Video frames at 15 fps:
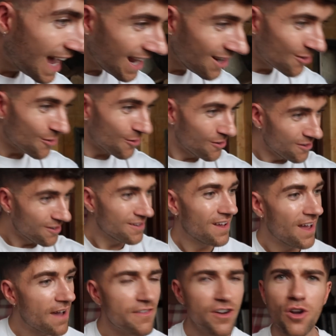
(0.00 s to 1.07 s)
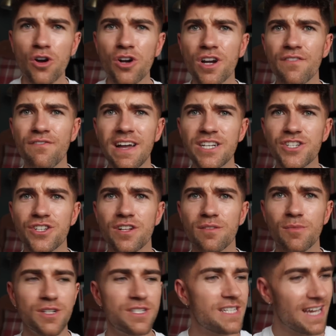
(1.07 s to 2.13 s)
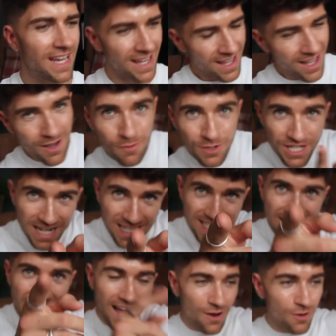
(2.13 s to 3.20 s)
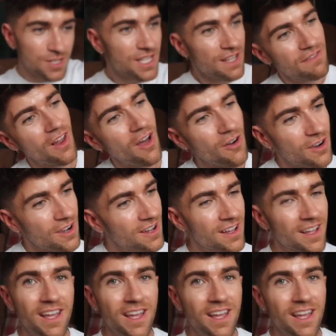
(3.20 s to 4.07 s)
Hello, a very unconventional Monday. Would you like to say hello to the vlog?